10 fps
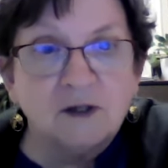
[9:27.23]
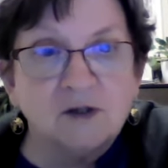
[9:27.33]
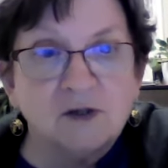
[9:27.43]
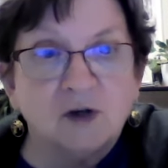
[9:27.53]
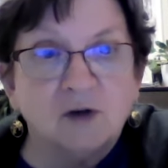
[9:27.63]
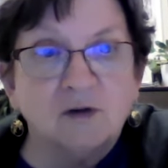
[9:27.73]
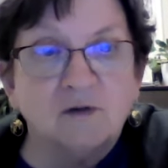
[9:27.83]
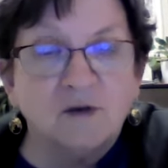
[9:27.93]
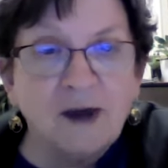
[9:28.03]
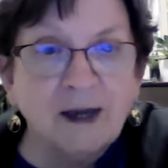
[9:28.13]
So
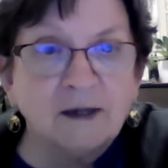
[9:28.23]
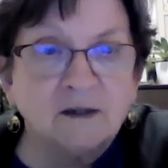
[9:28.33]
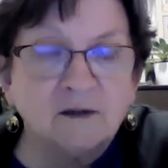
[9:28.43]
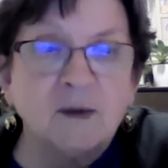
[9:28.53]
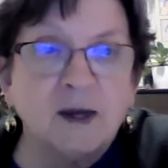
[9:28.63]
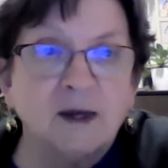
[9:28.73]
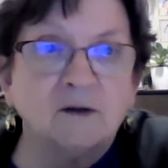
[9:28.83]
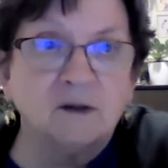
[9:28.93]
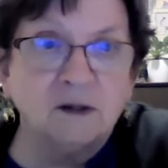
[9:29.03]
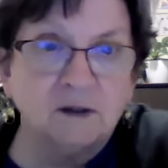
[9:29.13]
the fact of the
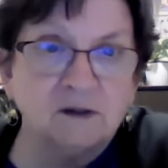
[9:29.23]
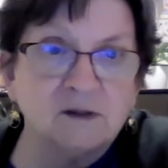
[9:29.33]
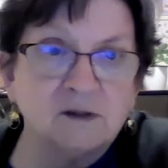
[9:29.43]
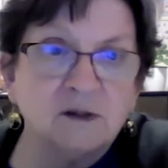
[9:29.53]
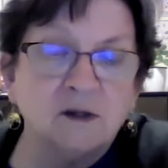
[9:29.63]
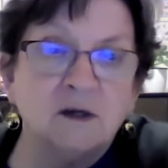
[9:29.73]
matter is